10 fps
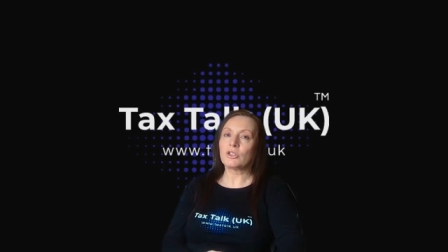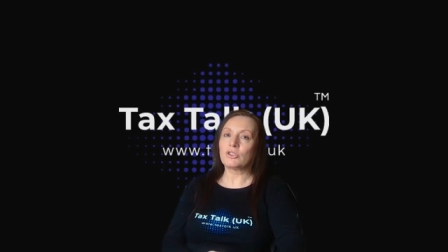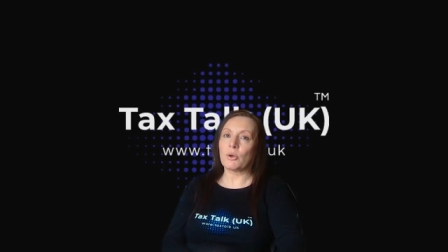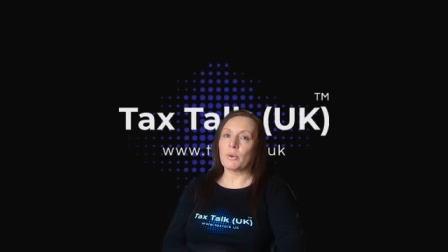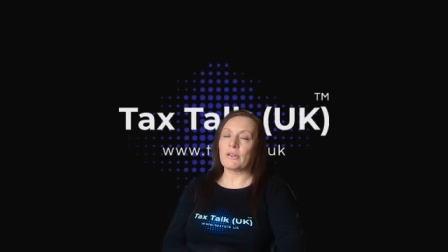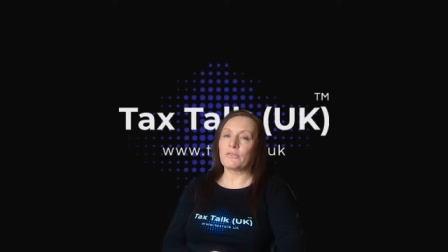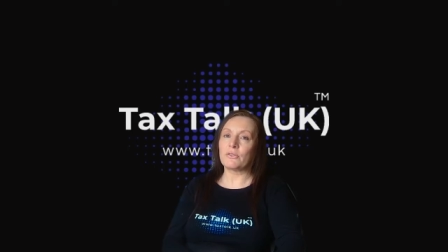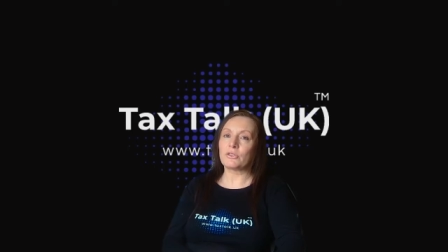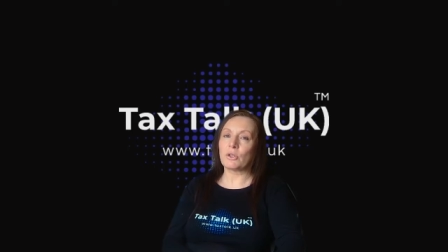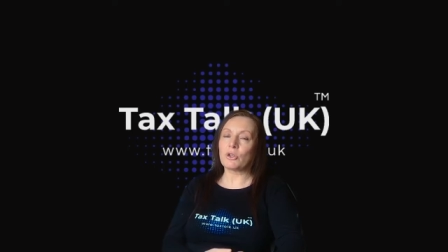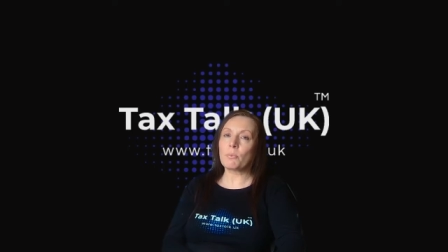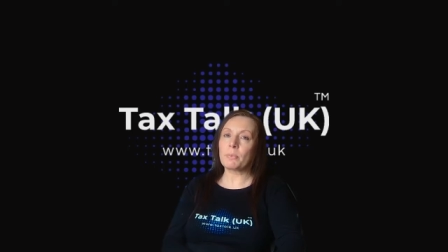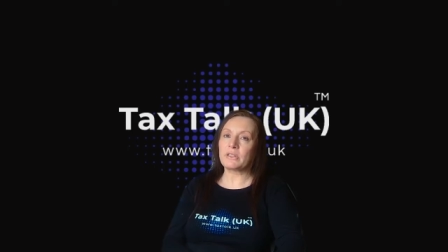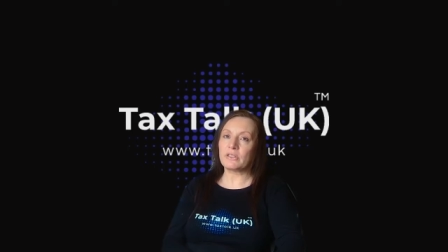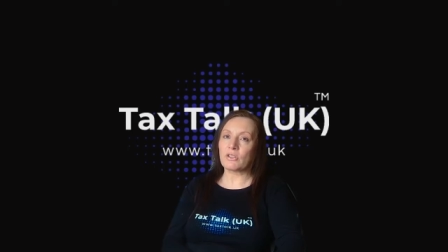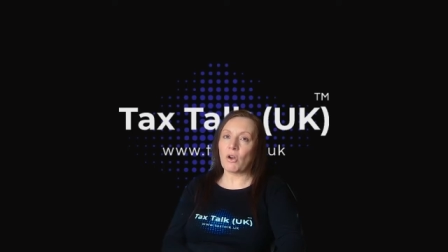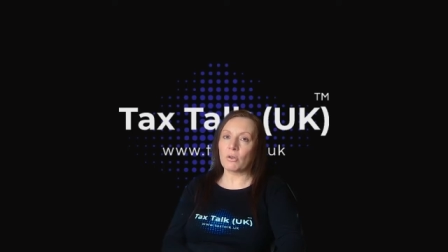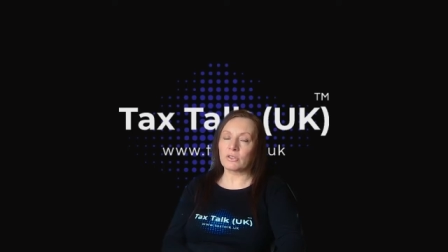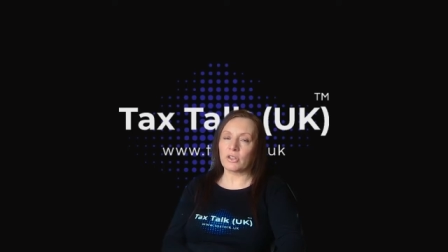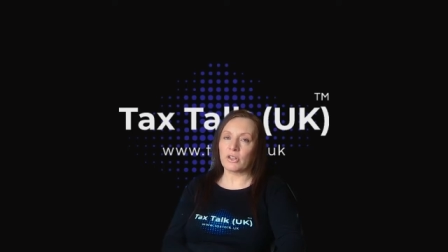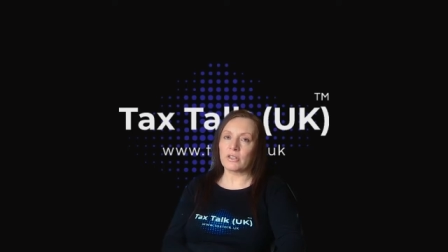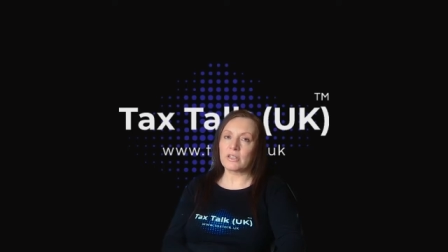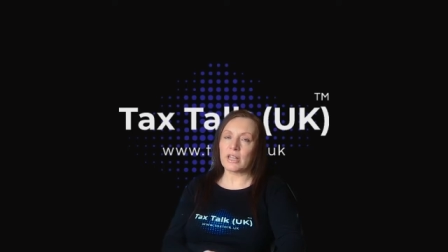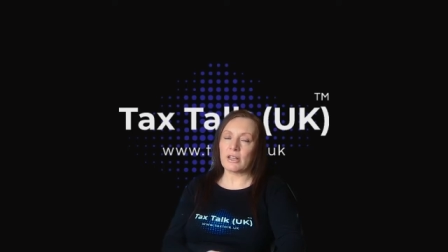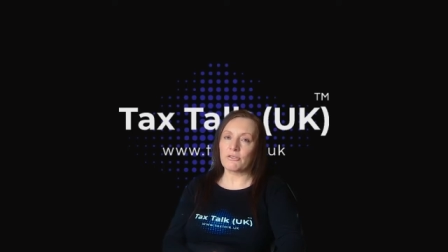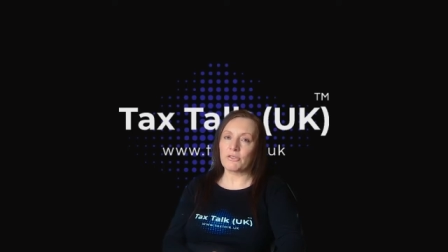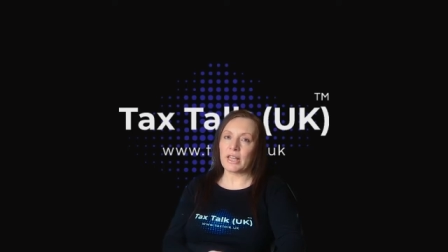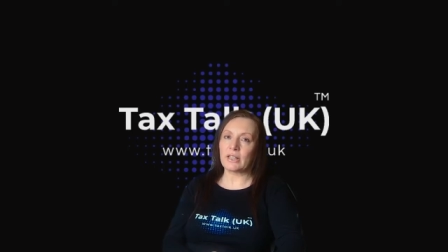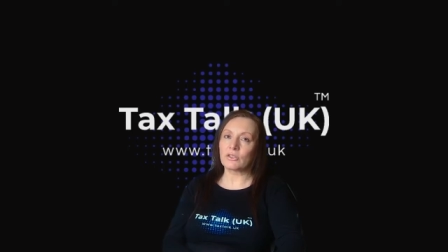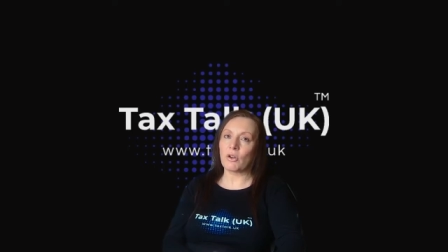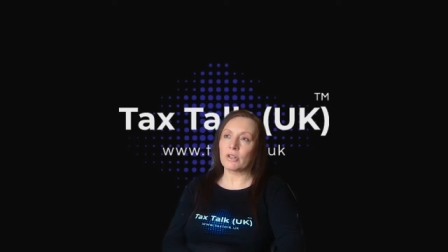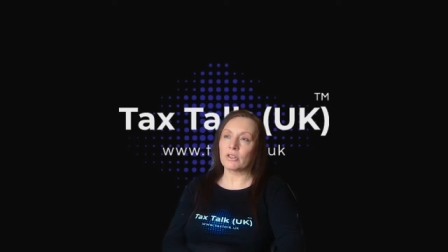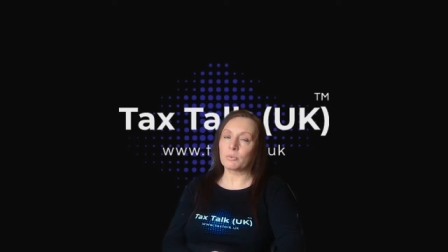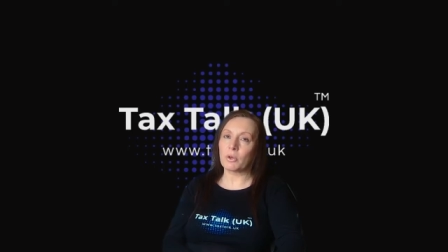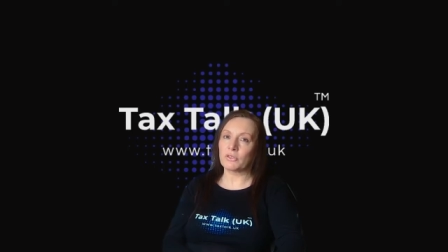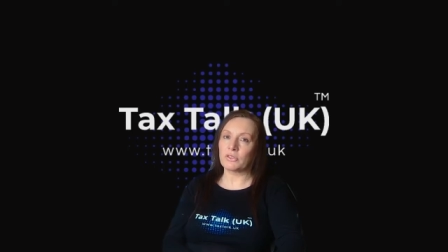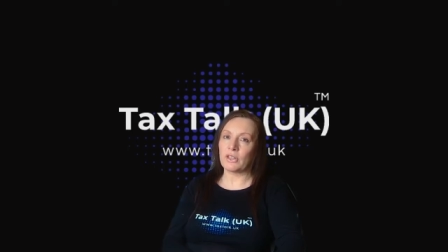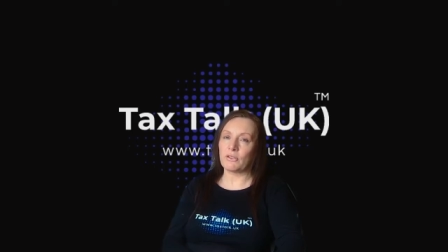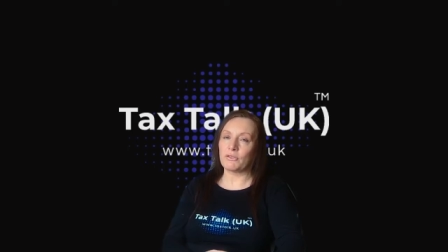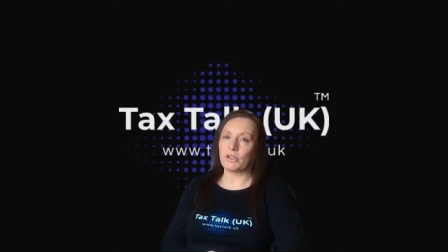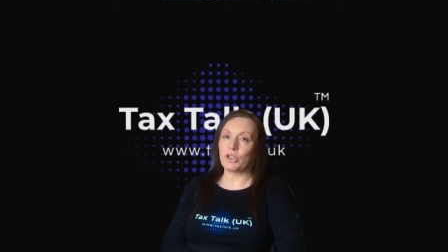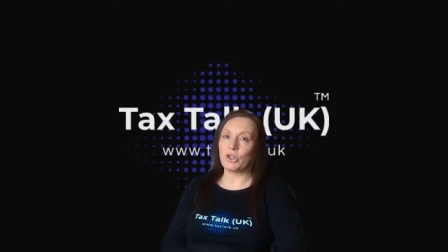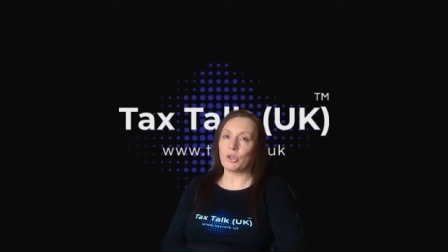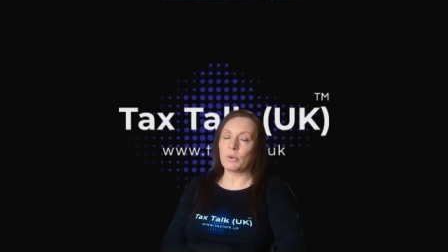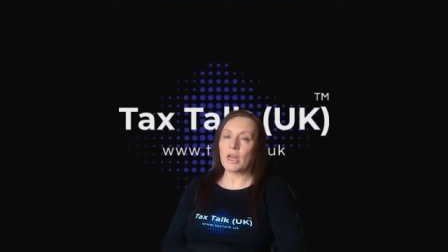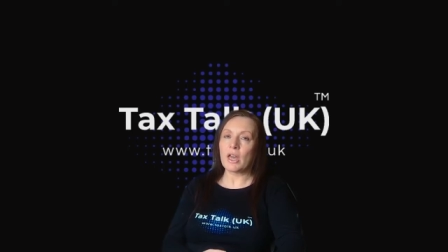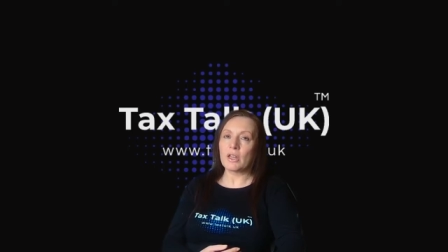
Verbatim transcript: so if so don't be disheartened if things aren't as positive for you